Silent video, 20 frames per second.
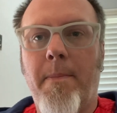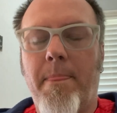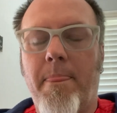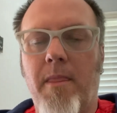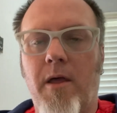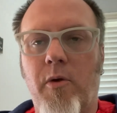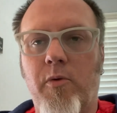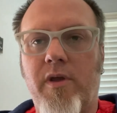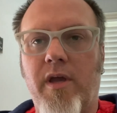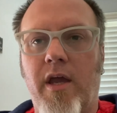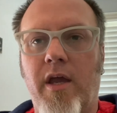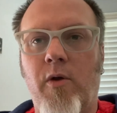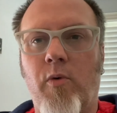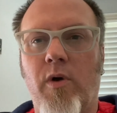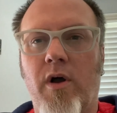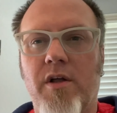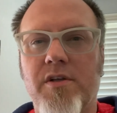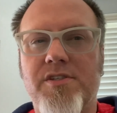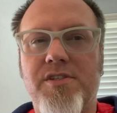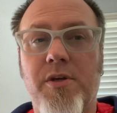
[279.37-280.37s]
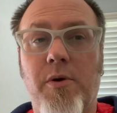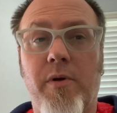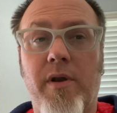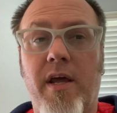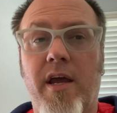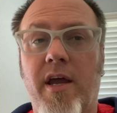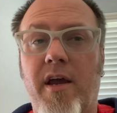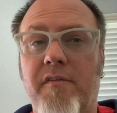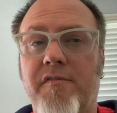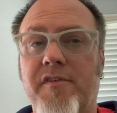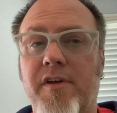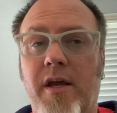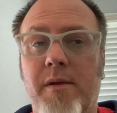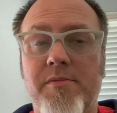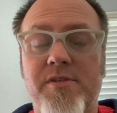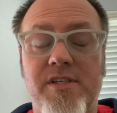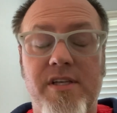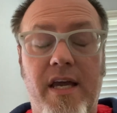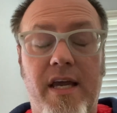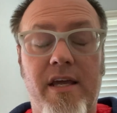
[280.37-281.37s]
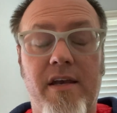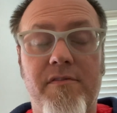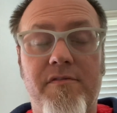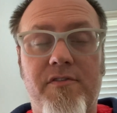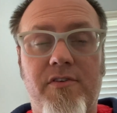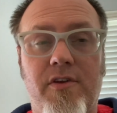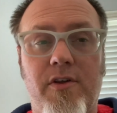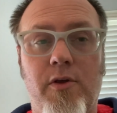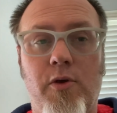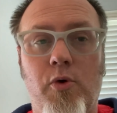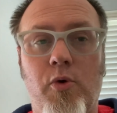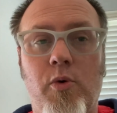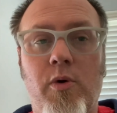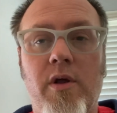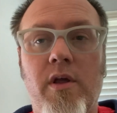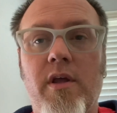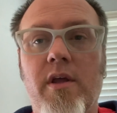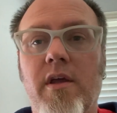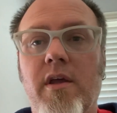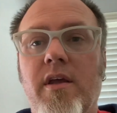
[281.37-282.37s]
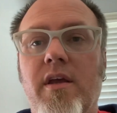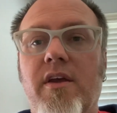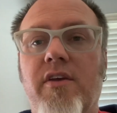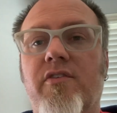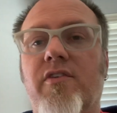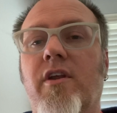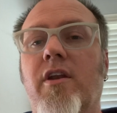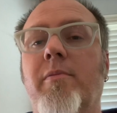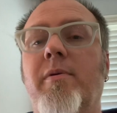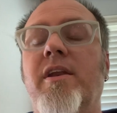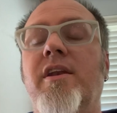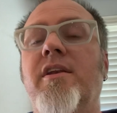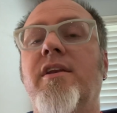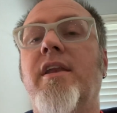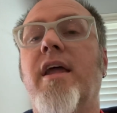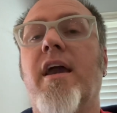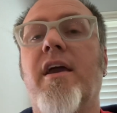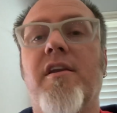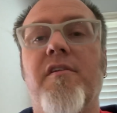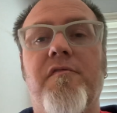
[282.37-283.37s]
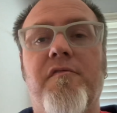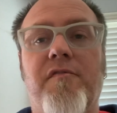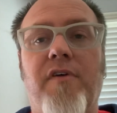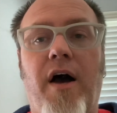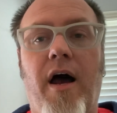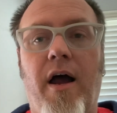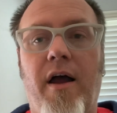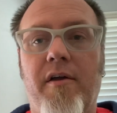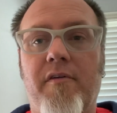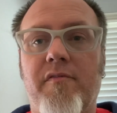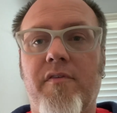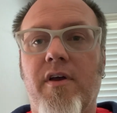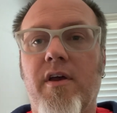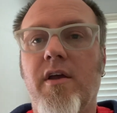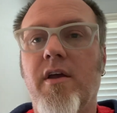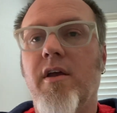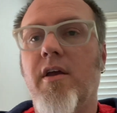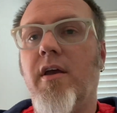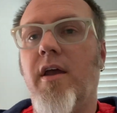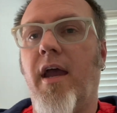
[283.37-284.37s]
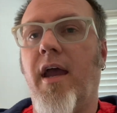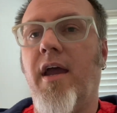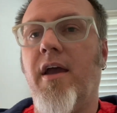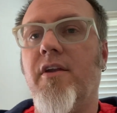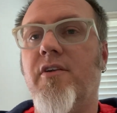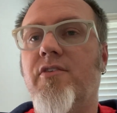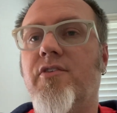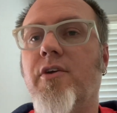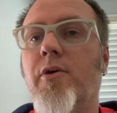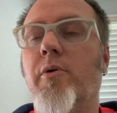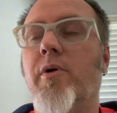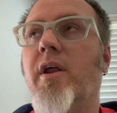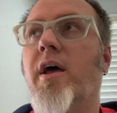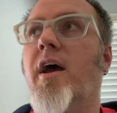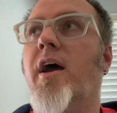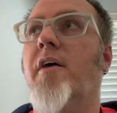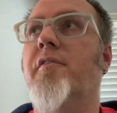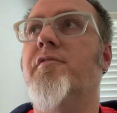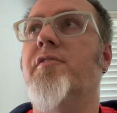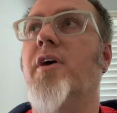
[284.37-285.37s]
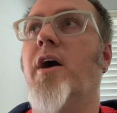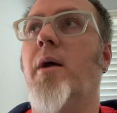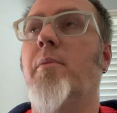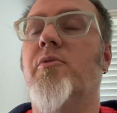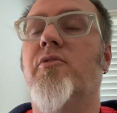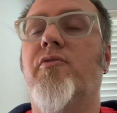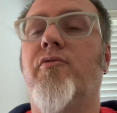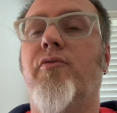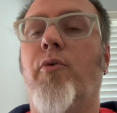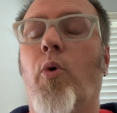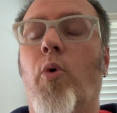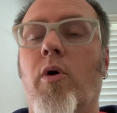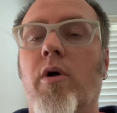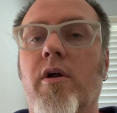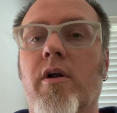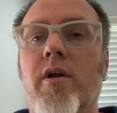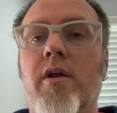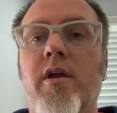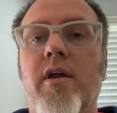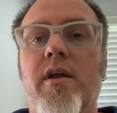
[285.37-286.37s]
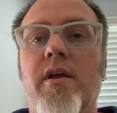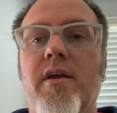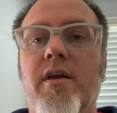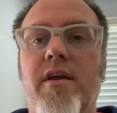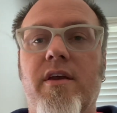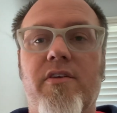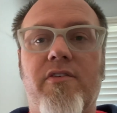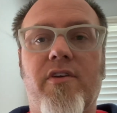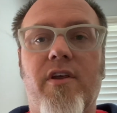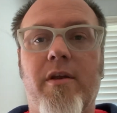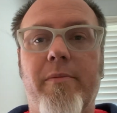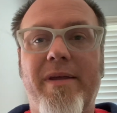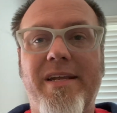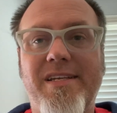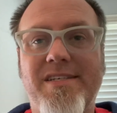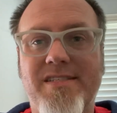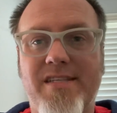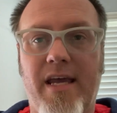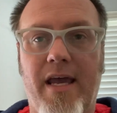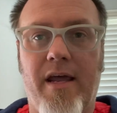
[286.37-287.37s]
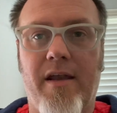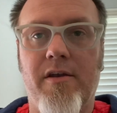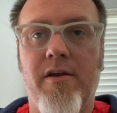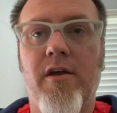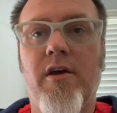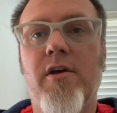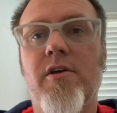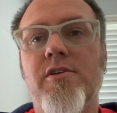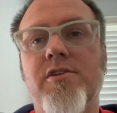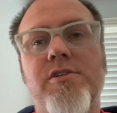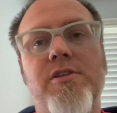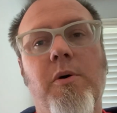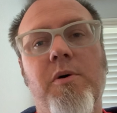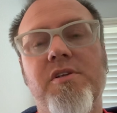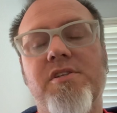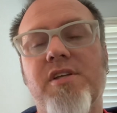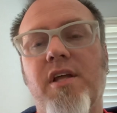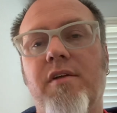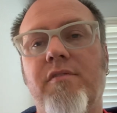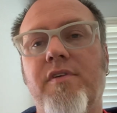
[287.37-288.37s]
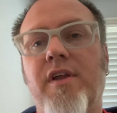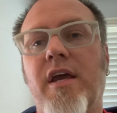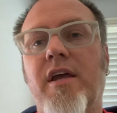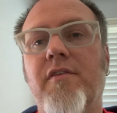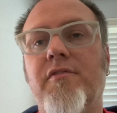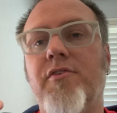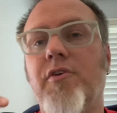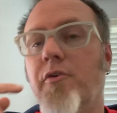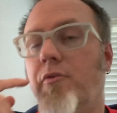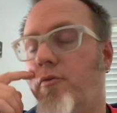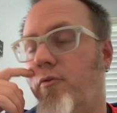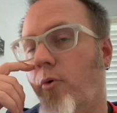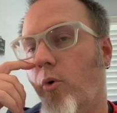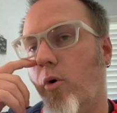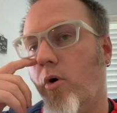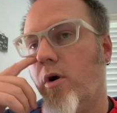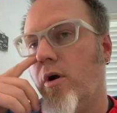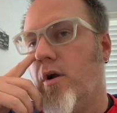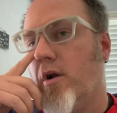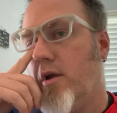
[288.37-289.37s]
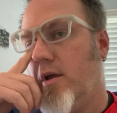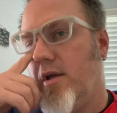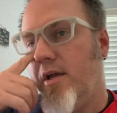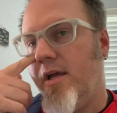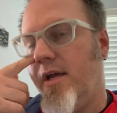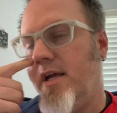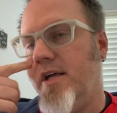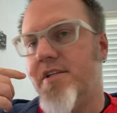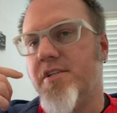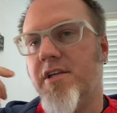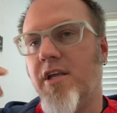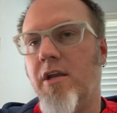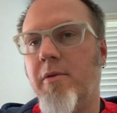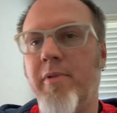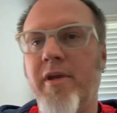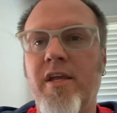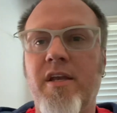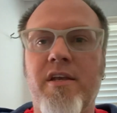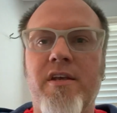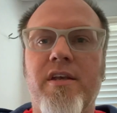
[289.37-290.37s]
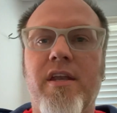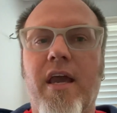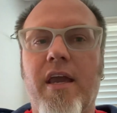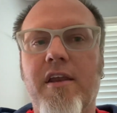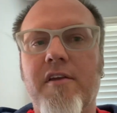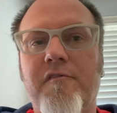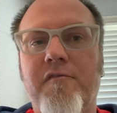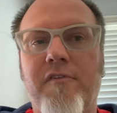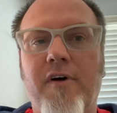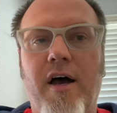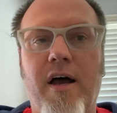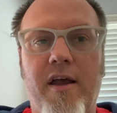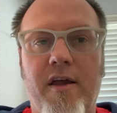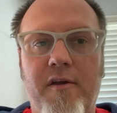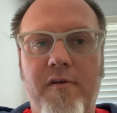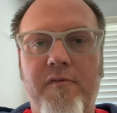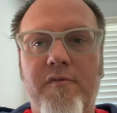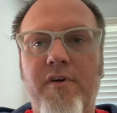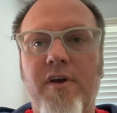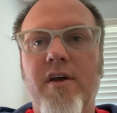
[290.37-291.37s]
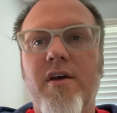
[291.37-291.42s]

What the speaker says: Okay, well, 2.5 times -2 is going to be -5, and 2.5 times 4 is going to be 10. So instead of -2, 4, it's going to be -5,